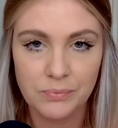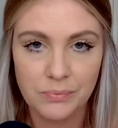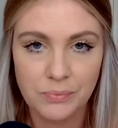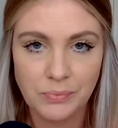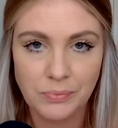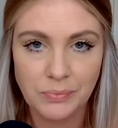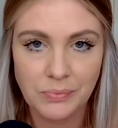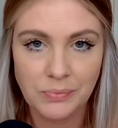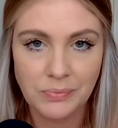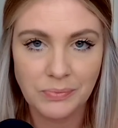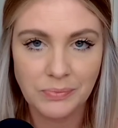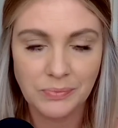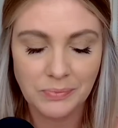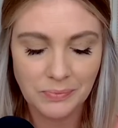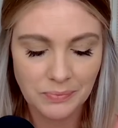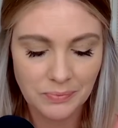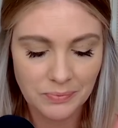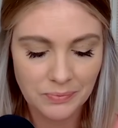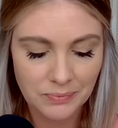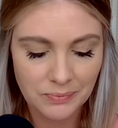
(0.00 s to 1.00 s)

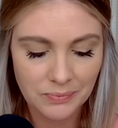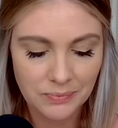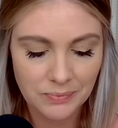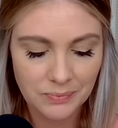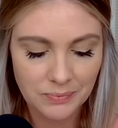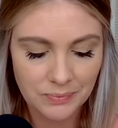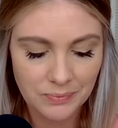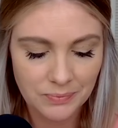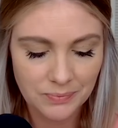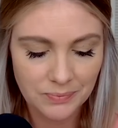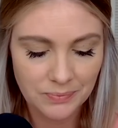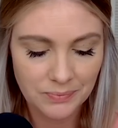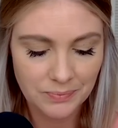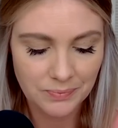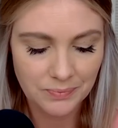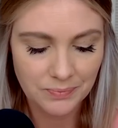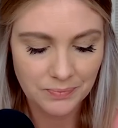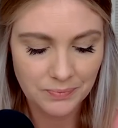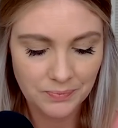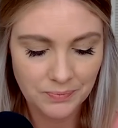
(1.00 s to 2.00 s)

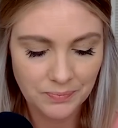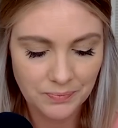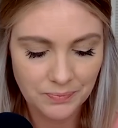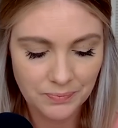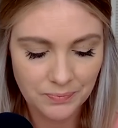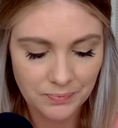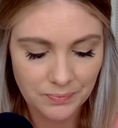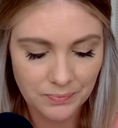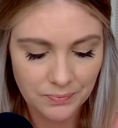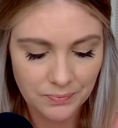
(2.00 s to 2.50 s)
No words are spoken by the person on screen.